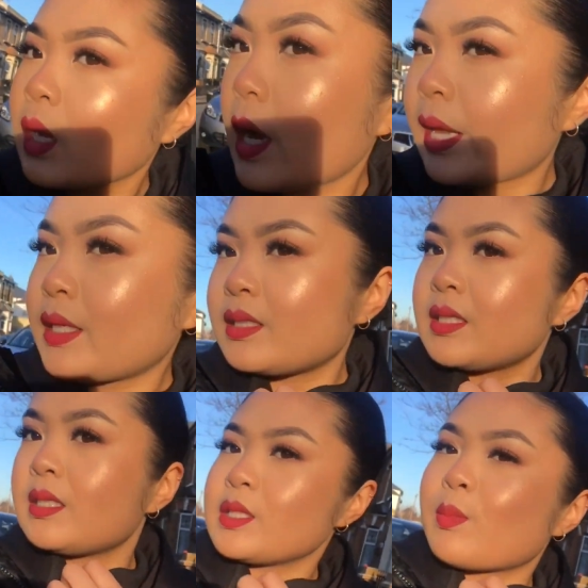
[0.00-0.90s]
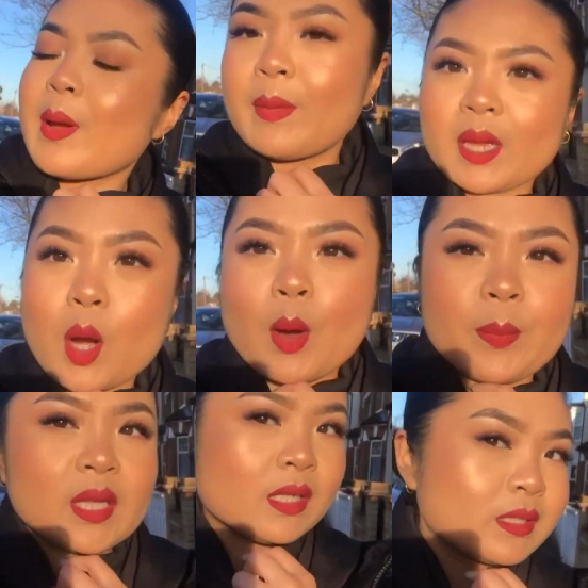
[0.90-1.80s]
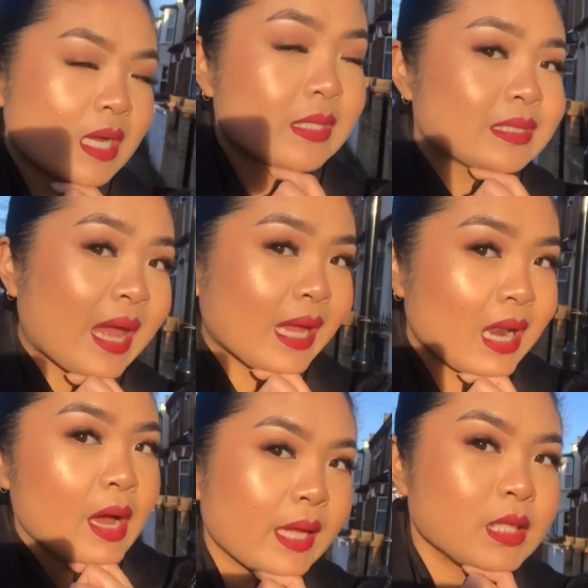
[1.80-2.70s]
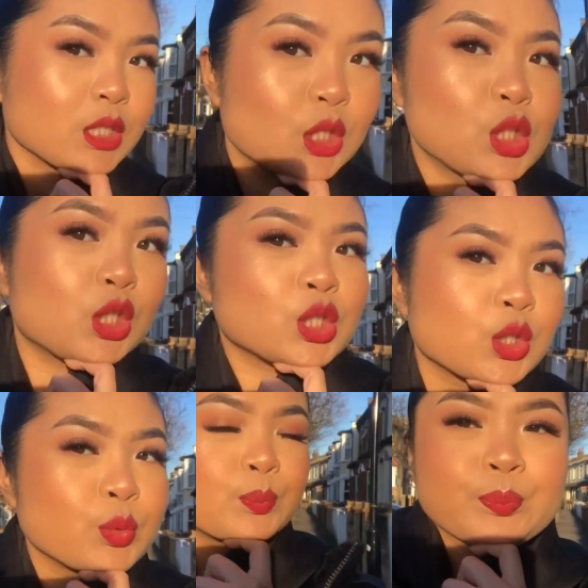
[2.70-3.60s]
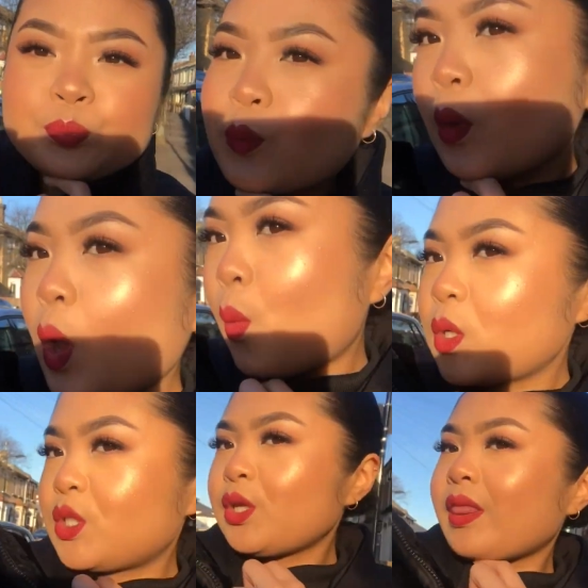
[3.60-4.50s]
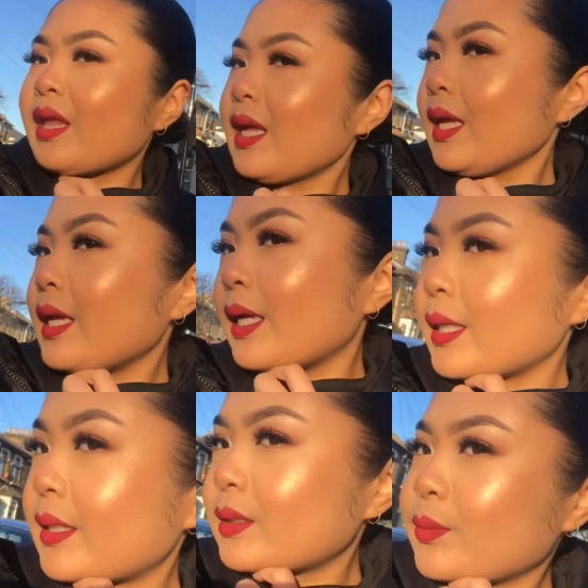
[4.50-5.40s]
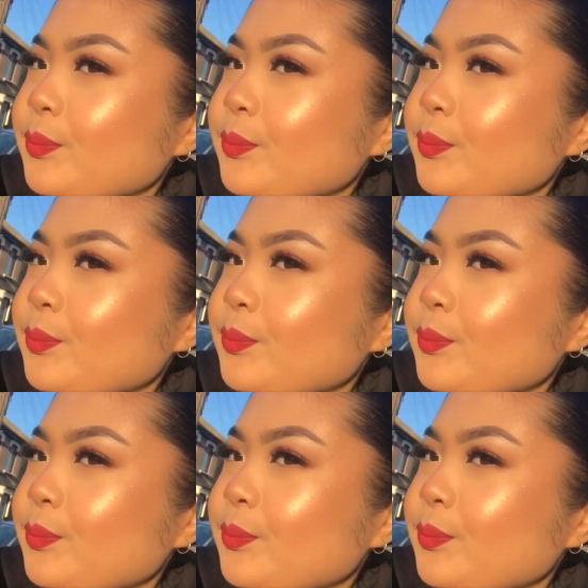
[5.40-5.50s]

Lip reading: Guys, this is my makeup in daylight. What do you think?